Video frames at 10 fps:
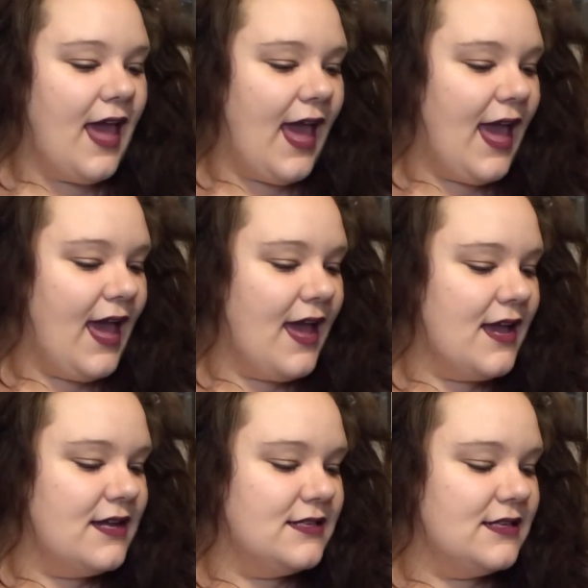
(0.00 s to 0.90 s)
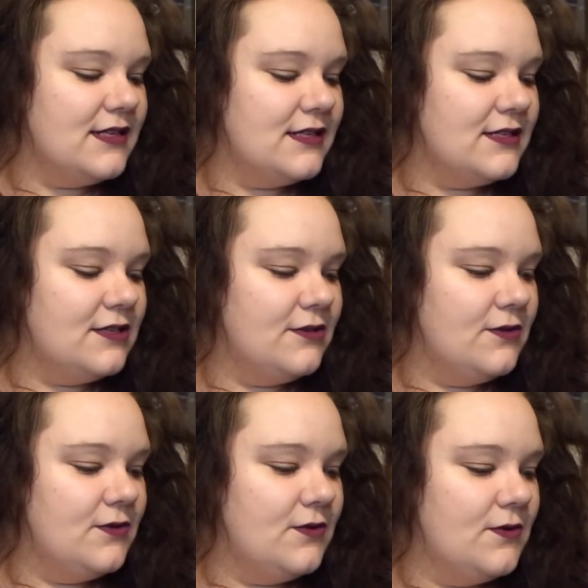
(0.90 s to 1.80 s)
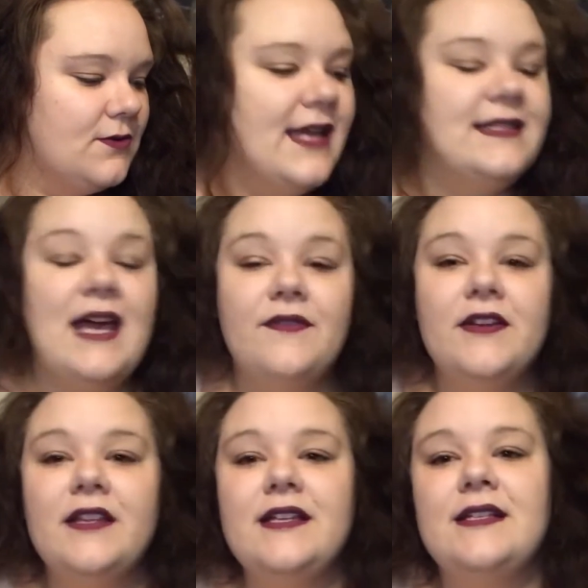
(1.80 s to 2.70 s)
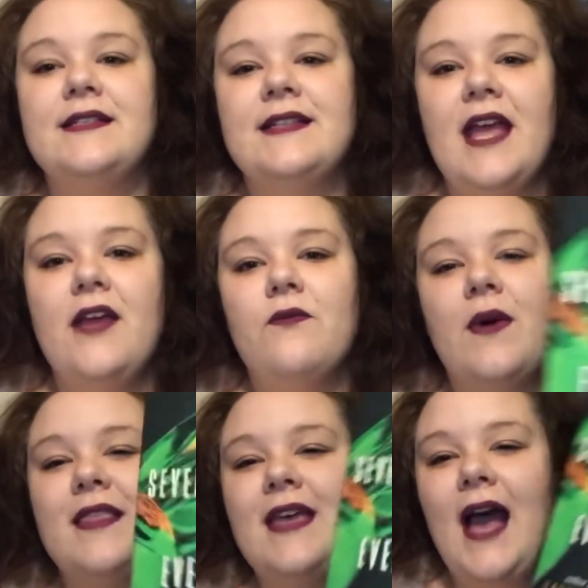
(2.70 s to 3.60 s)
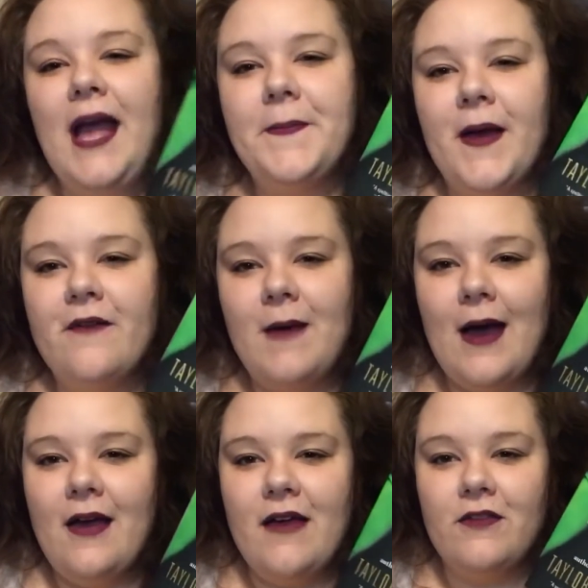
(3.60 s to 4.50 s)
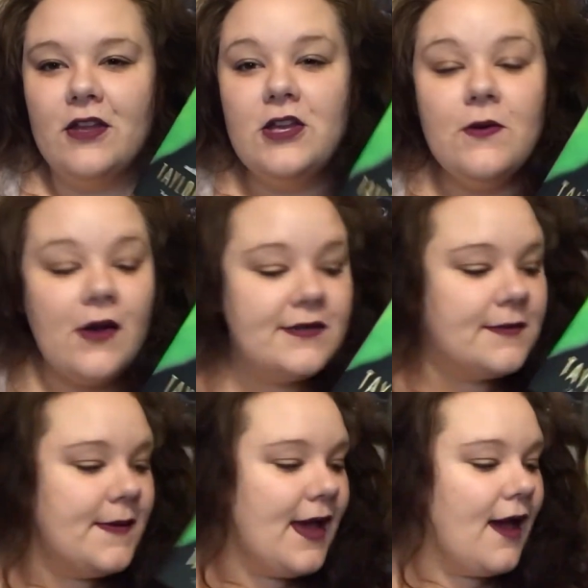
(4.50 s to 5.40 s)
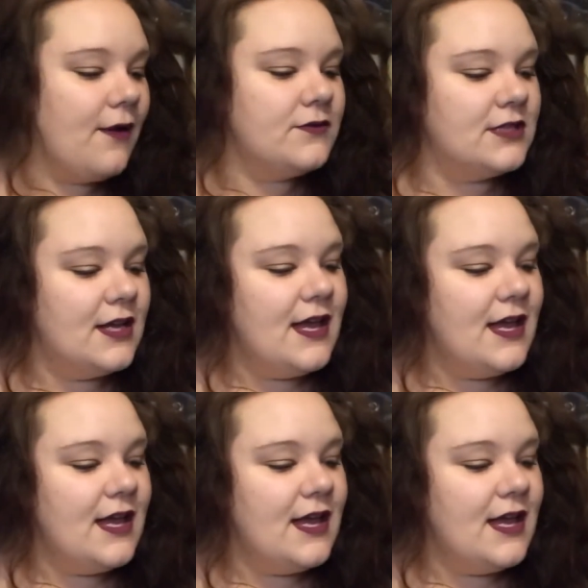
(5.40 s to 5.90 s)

and to definitely to see what the hype about Evelyn Hugo's about